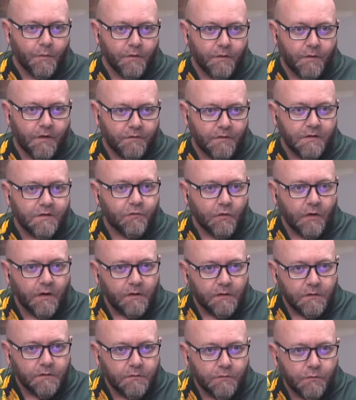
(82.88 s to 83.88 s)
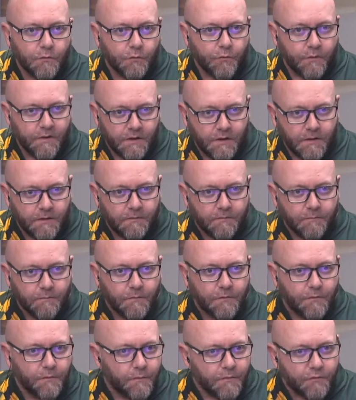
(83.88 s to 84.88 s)
As a child already,
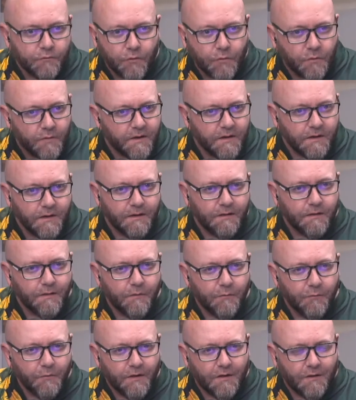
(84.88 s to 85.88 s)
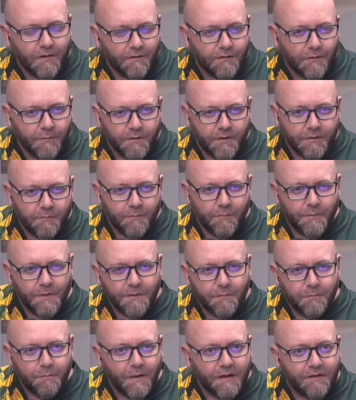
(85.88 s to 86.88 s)
you were drawing and you realize I'm a
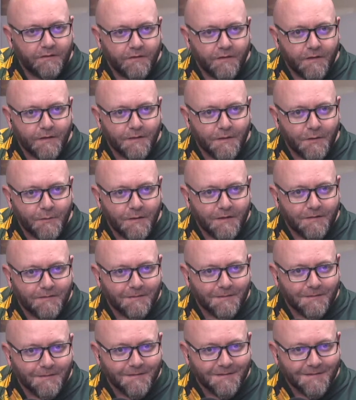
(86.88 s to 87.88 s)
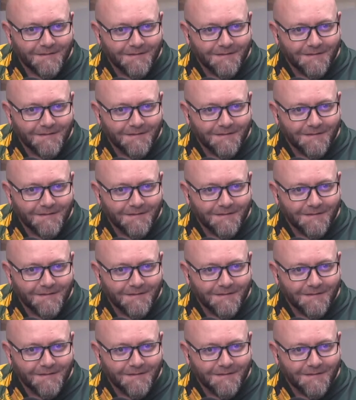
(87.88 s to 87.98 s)
bit better than the rest.